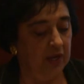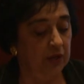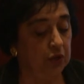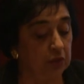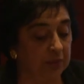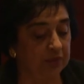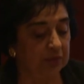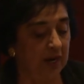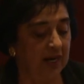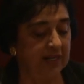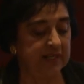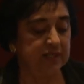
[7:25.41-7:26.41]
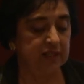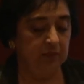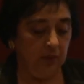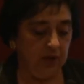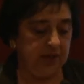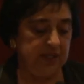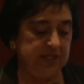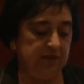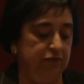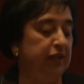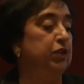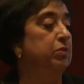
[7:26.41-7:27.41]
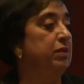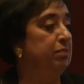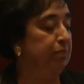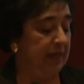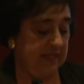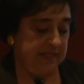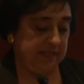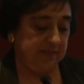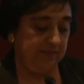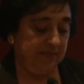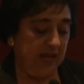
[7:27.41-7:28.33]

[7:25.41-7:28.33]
human rights, democracy, freedom, and peace.